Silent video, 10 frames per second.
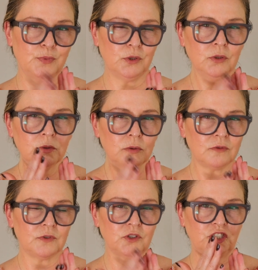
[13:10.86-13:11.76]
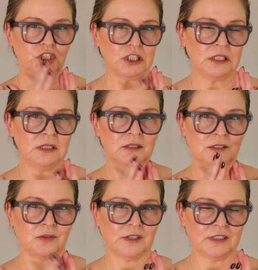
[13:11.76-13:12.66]
beautiful sheen
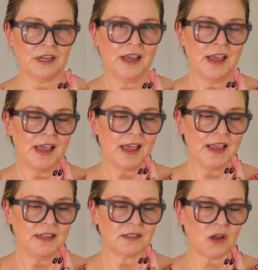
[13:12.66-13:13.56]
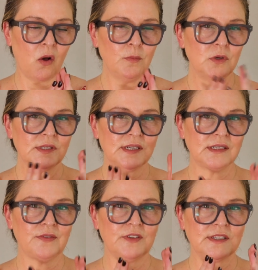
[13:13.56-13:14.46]
to it. It's almost
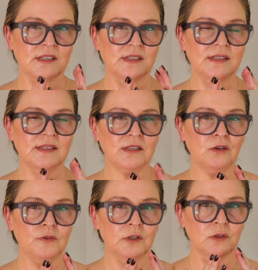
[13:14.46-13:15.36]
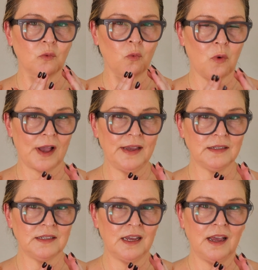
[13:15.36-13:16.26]
as if it's a silvered
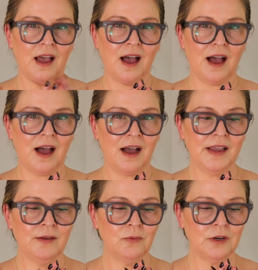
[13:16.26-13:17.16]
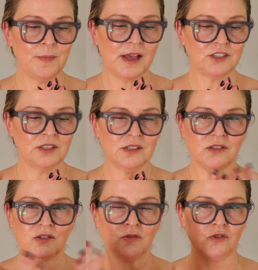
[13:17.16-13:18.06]
white. I would imagine
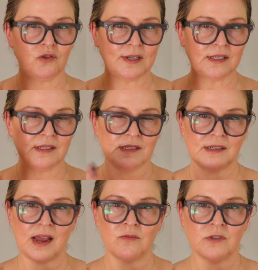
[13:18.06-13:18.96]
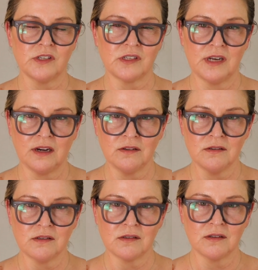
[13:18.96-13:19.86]
this, you dress this down with
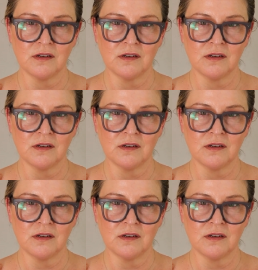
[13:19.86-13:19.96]
sneakers